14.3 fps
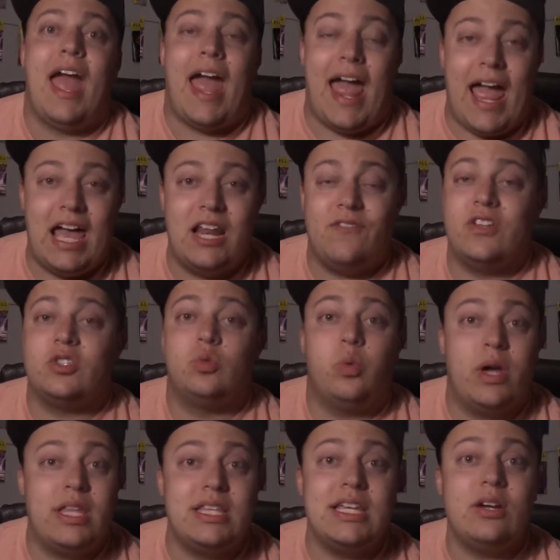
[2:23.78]
and if it's
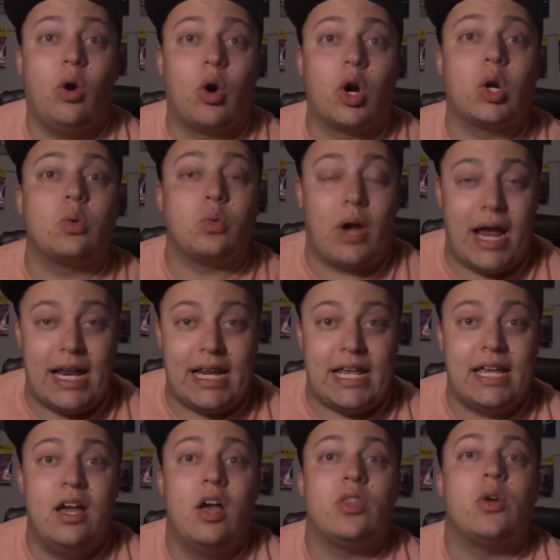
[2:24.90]
windy or
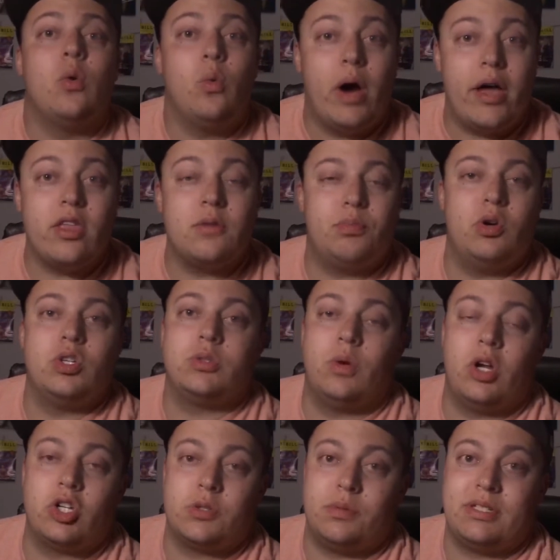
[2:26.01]
rainy, the Weather Boost
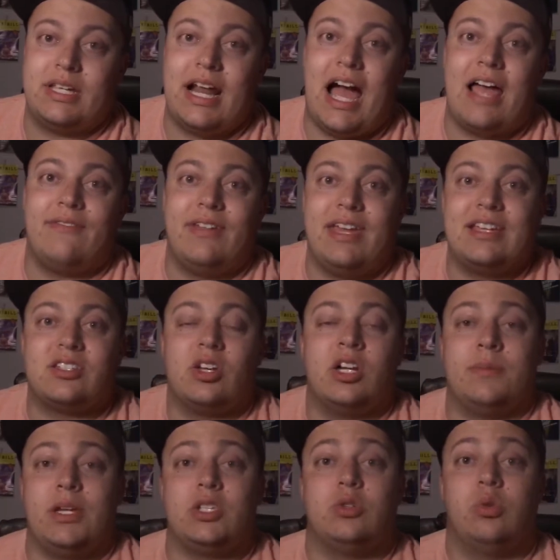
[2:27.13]
100% IV is going to
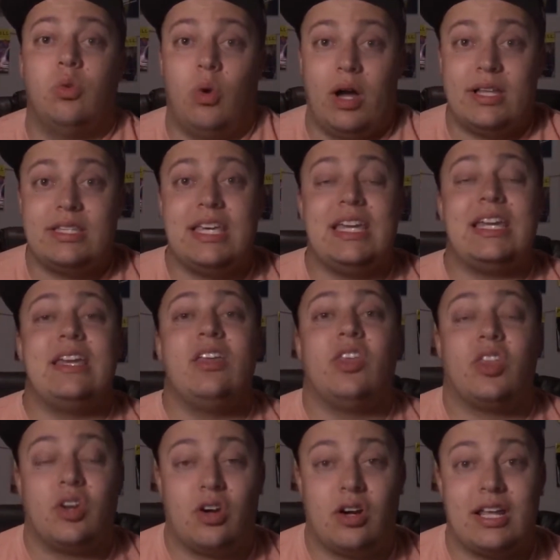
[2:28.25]
be
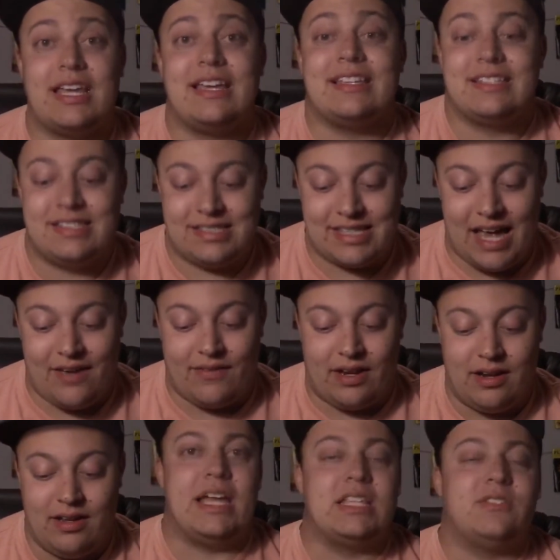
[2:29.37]
2037.
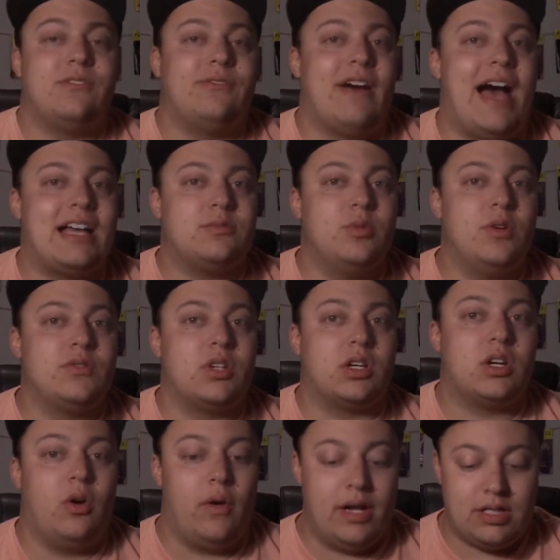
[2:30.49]
Its fast moves are
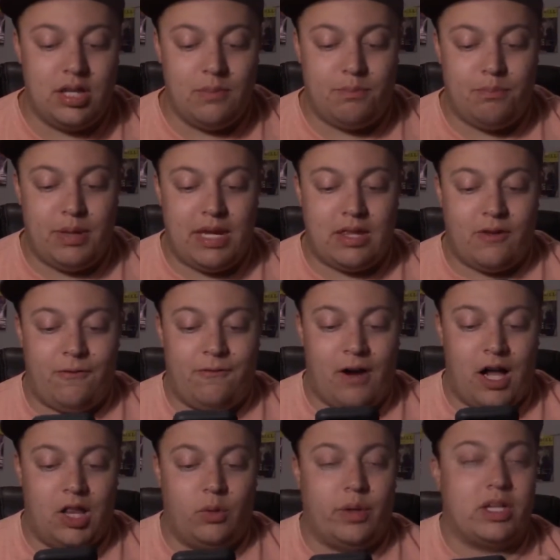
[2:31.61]
going to be the
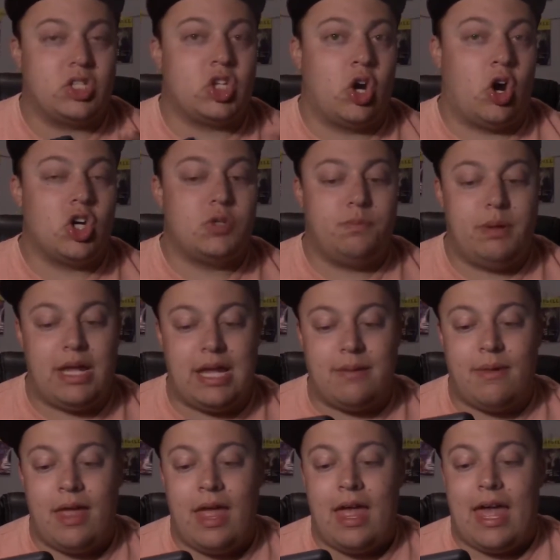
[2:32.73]
following: Charge
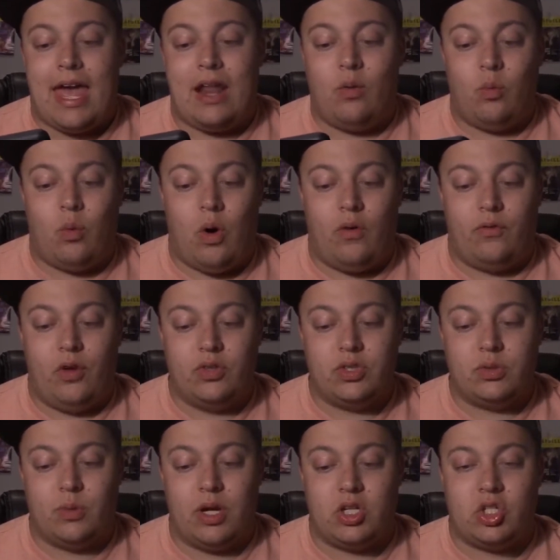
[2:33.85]
Beam and Volt
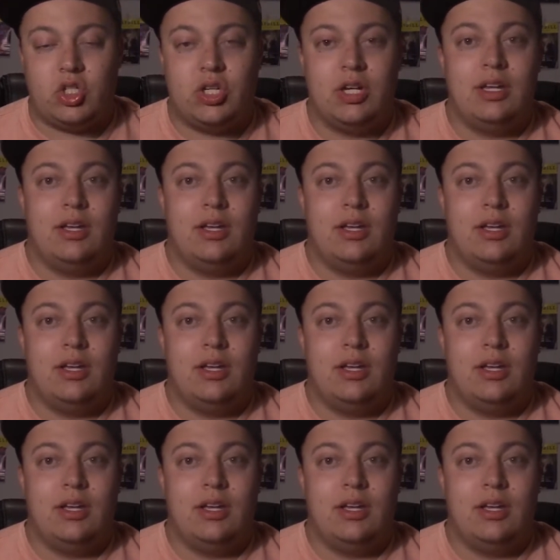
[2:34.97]
Switch.